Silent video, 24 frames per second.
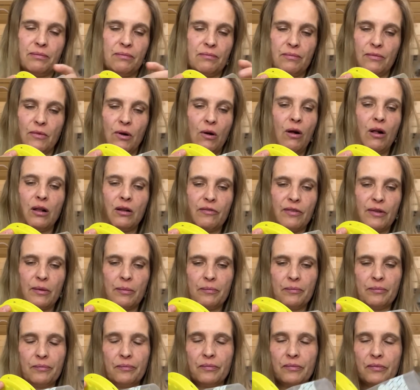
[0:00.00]
all of
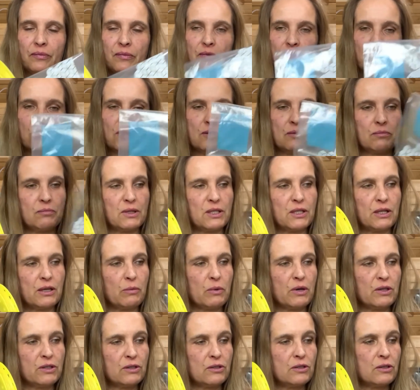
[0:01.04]
them, but I
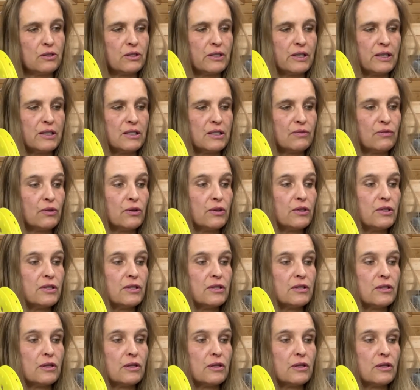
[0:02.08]
wanted to test first.